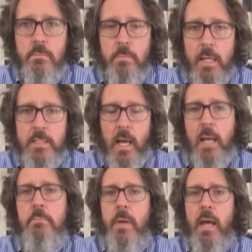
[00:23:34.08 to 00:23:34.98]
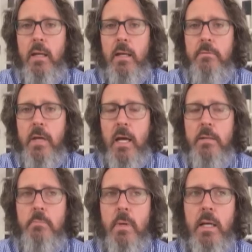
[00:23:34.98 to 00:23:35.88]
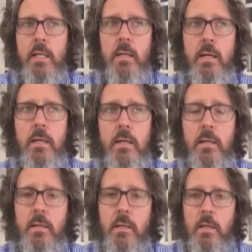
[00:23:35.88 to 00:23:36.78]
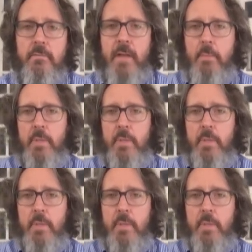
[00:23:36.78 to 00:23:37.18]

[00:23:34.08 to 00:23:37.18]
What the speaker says: time back. I've got my family